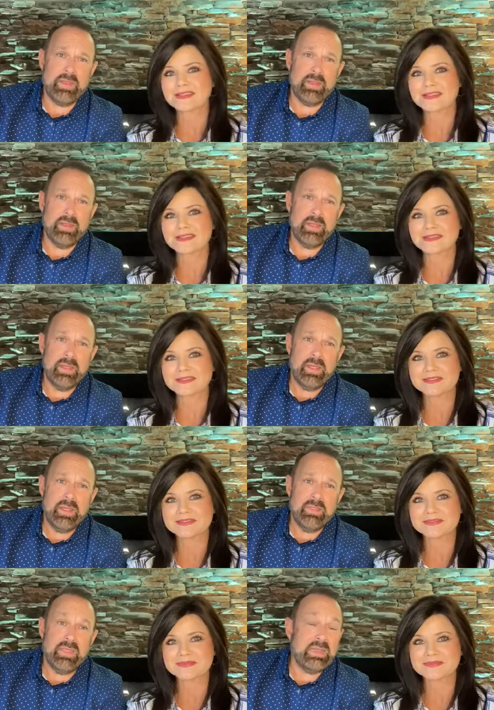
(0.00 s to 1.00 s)
Speaker 1: then.
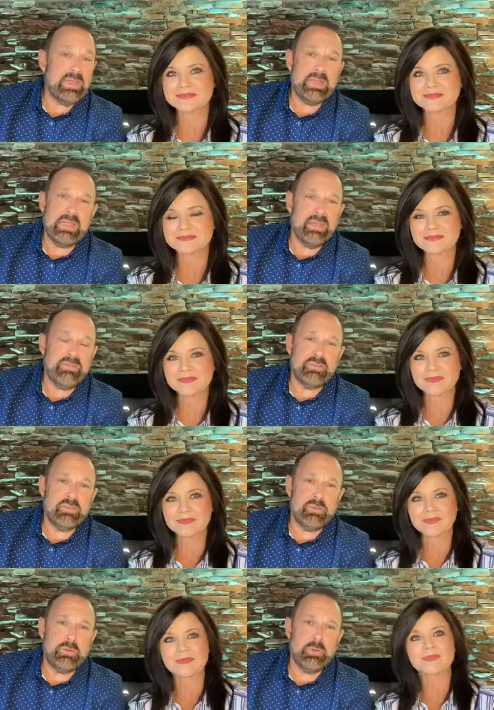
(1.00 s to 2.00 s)
They didn't give
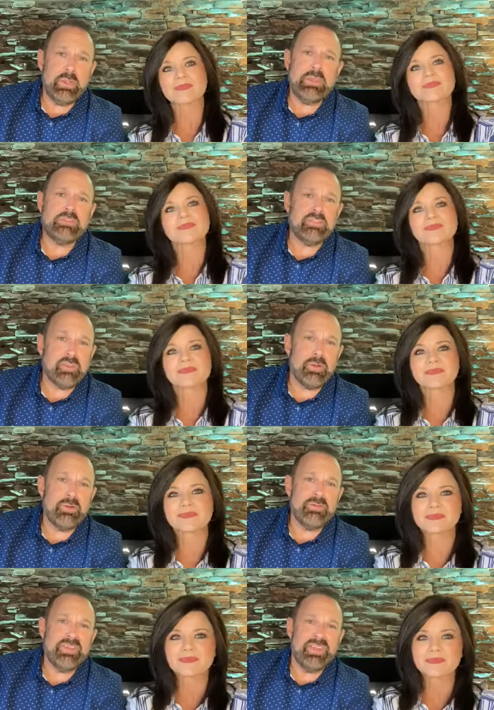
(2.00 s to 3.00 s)
it to you. He
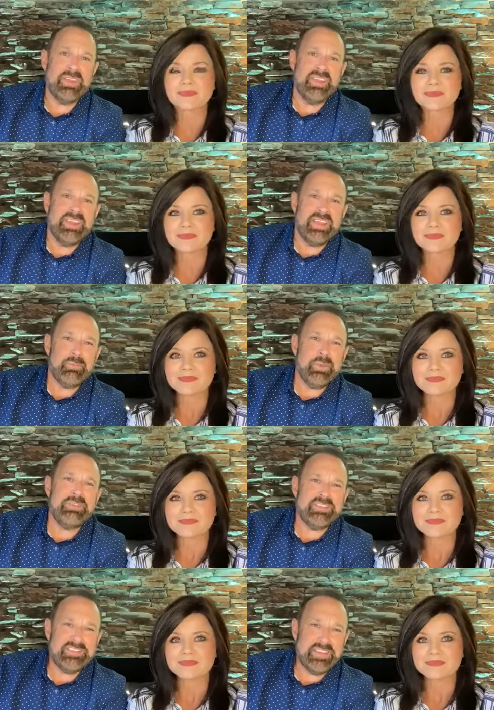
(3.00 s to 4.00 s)
served
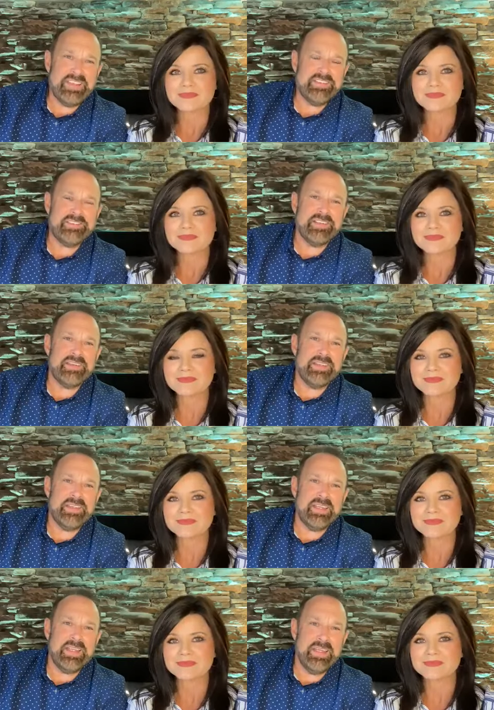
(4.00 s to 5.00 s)
with distinction
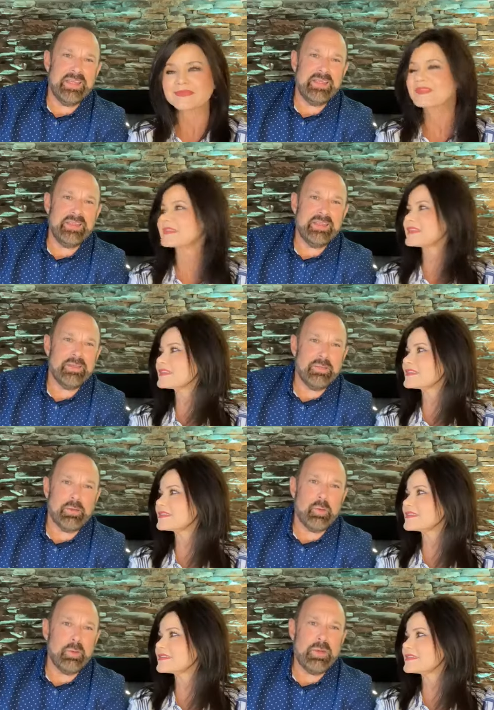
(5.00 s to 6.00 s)
in
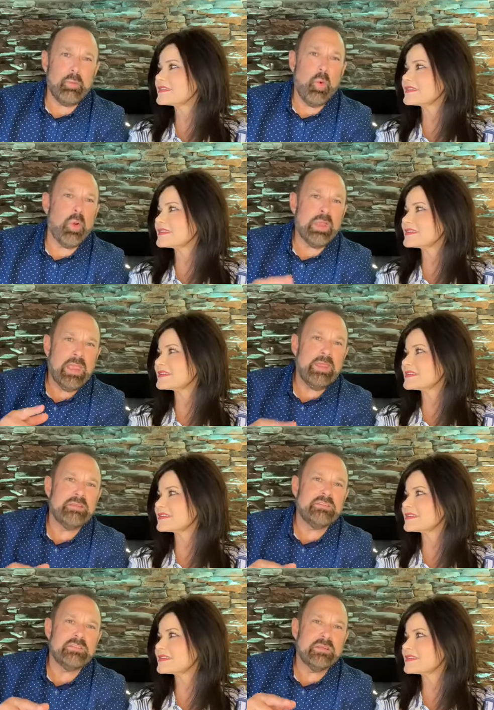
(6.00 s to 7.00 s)
the Korean War.
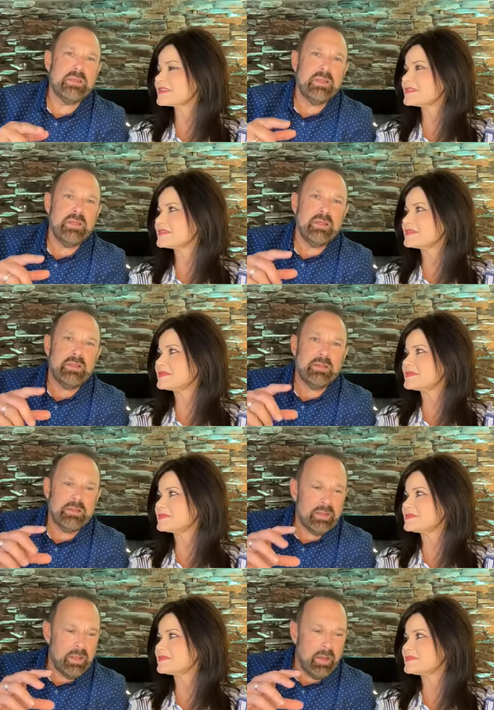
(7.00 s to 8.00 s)
His,
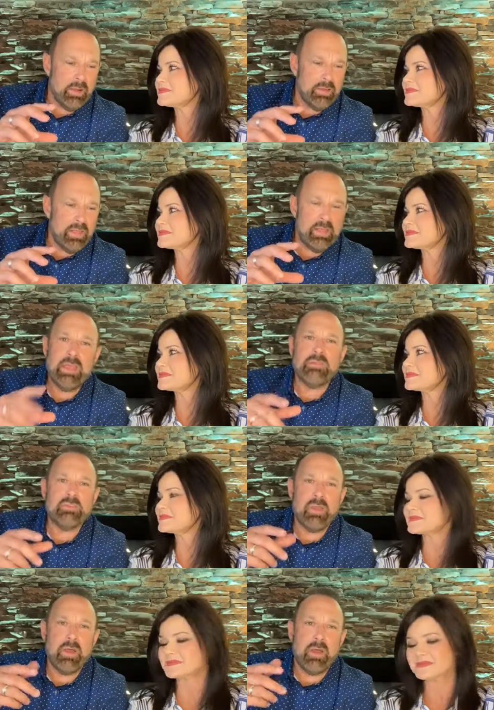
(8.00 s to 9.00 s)

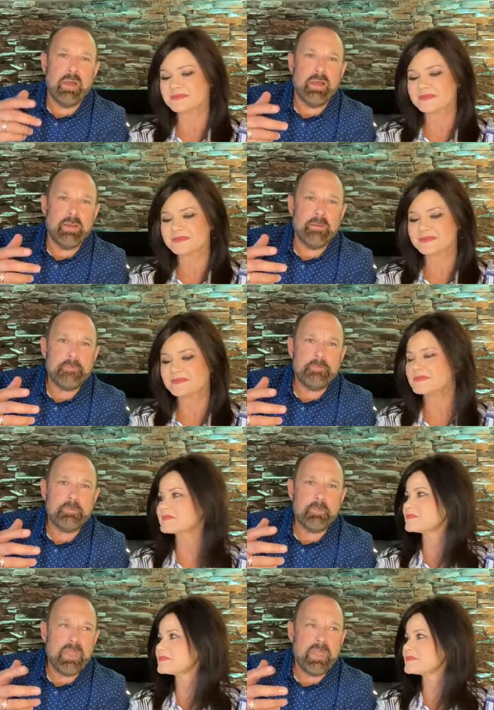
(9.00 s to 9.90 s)
his uh,